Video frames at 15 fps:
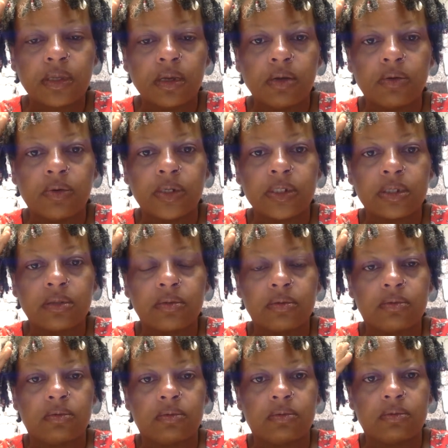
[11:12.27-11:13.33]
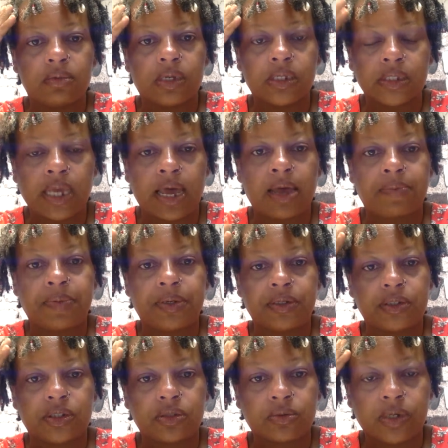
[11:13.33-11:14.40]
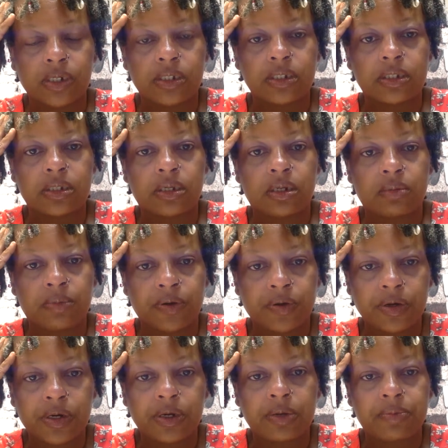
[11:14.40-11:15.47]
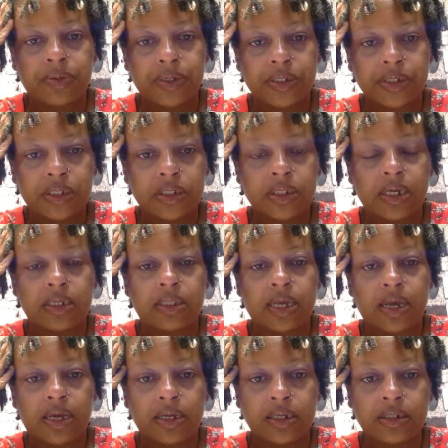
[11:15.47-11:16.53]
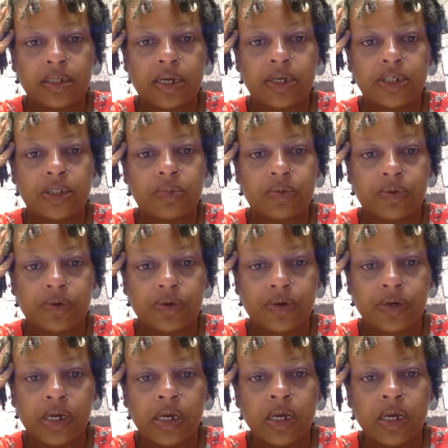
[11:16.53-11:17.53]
what is happening to us in America and places like that in the diaspora,